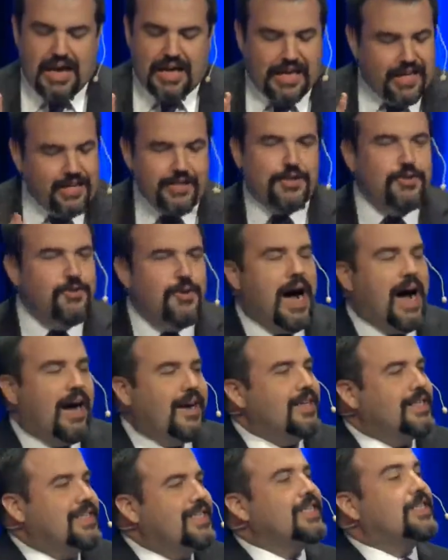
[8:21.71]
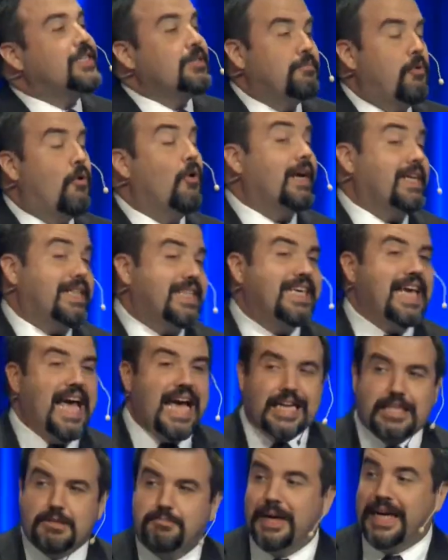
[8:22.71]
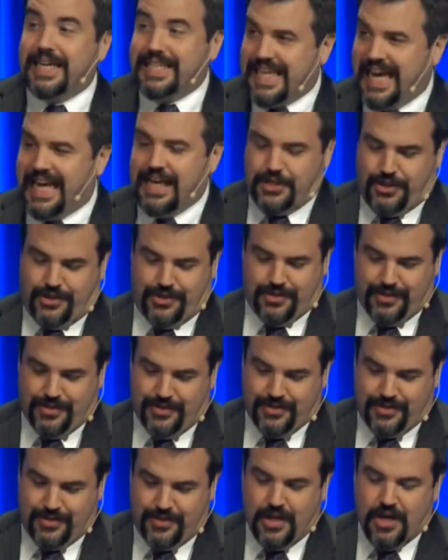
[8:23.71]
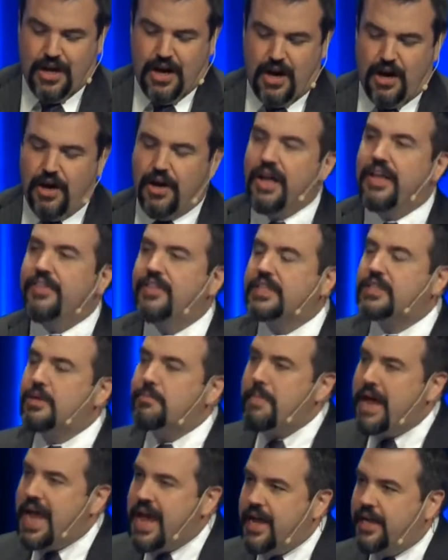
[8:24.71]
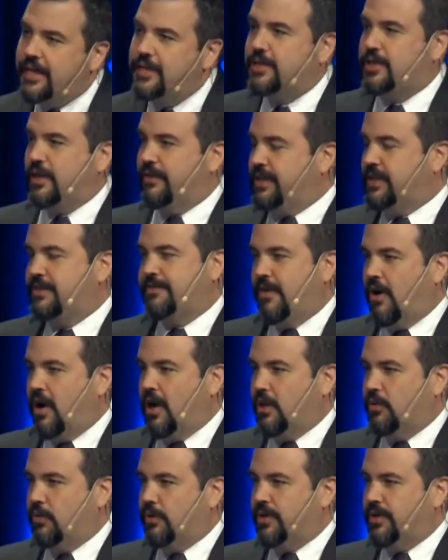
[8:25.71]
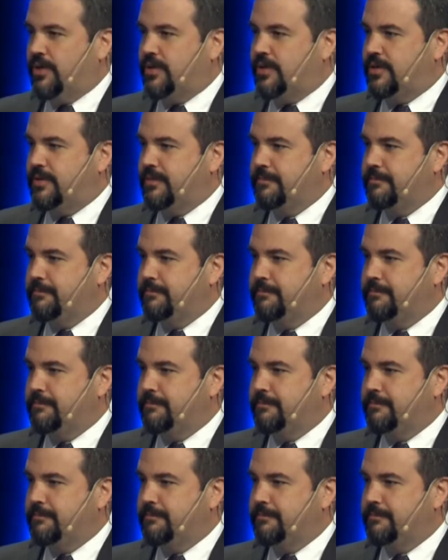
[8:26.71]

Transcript: how to disappoint the expectations and the demands of his followers.